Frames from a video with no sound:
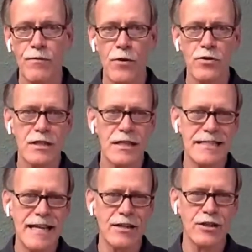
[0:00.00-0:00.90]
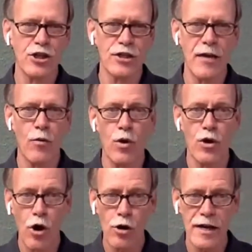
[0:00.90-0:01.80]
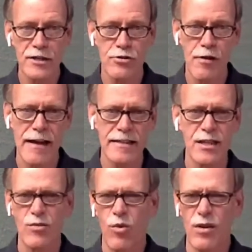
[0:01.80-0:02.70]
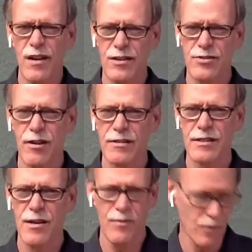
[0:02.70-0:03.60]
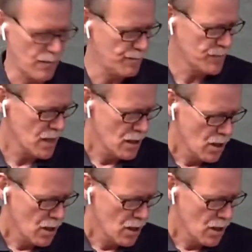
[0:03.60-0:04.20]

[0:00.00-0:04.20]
But first, let's take a look at what are extracts and what extracts come from.